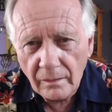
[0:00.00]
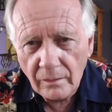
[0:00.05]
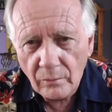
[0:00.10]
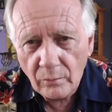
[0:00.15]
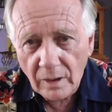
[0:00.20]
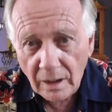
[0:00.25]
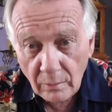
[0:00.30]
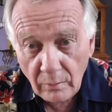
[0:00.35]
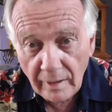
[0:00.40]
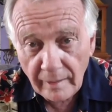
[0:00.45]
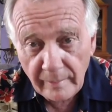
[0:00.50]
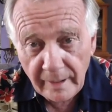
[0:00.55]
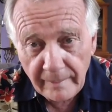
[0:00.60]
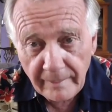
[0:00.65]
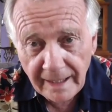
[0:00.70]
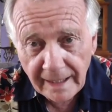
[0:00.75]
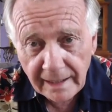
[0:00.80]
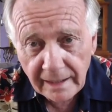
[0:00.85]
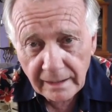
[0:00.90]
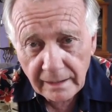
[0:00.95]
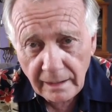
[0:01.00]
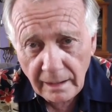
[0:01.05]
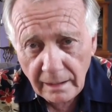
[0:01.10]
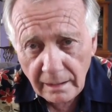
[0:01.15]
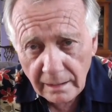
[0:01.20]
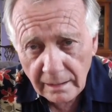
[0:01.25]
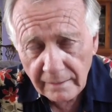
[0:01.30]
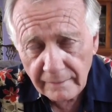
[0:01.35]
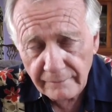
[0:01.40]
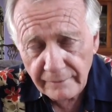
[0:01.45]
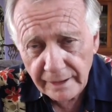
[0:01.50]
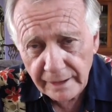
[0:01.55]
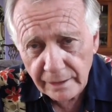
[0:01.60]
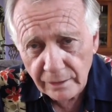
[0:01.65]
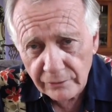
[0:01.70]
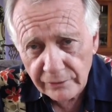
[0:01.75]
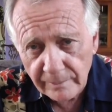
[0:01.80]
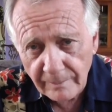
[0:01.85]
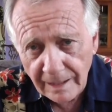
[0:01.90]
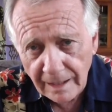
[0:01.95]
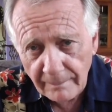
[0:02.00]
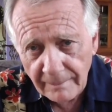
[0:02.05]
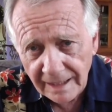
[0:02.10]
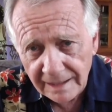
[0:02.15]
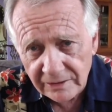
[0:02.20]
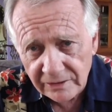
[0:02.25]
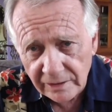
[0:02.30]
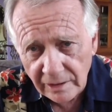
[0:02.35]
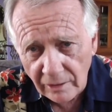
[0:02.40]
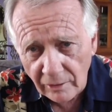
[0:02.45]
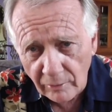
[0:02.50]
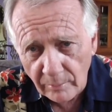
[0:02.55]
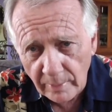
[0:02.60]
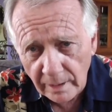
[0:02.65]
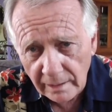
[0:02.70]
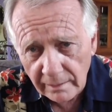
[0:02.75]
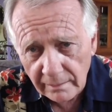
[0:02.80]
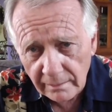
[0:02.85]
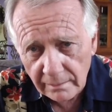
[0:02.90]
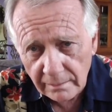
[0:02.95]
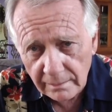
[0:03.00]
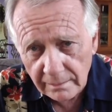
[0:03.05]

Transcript: Well, I want to be making videos about Mexico, but